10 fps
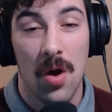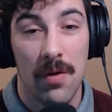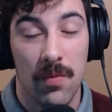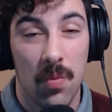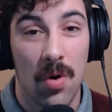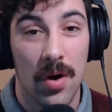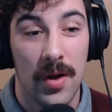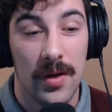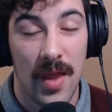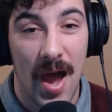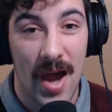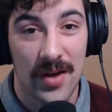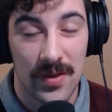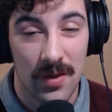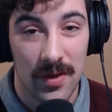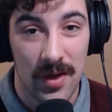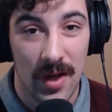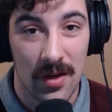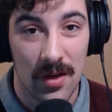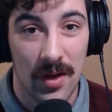of one, the access to the
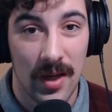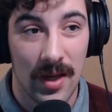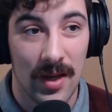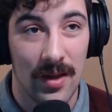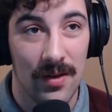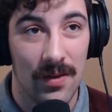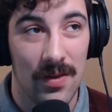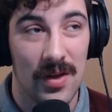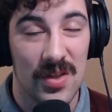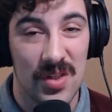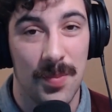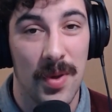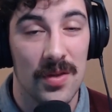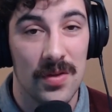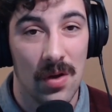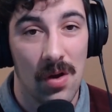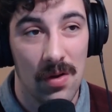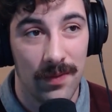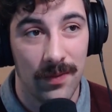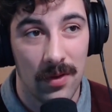data and the expense
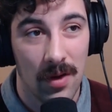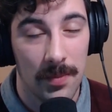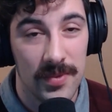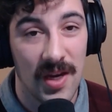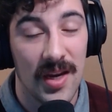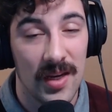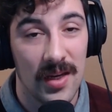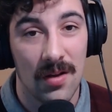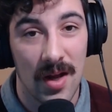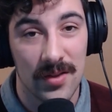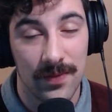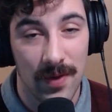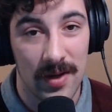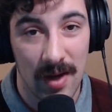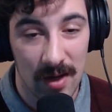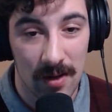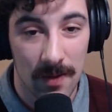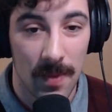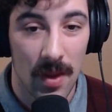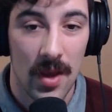of obtaining classified data.
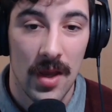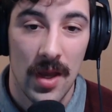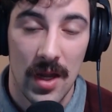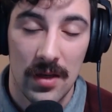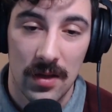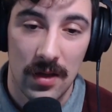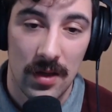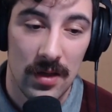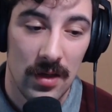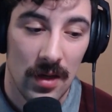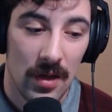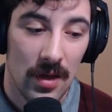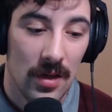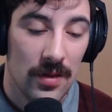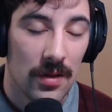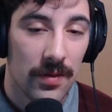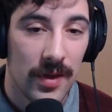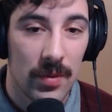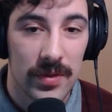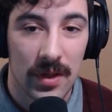And then the other
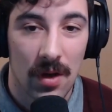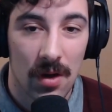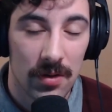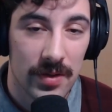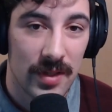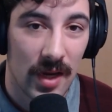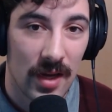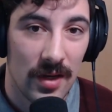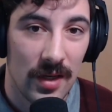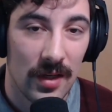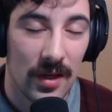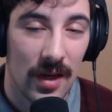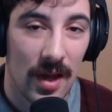thing was like understanding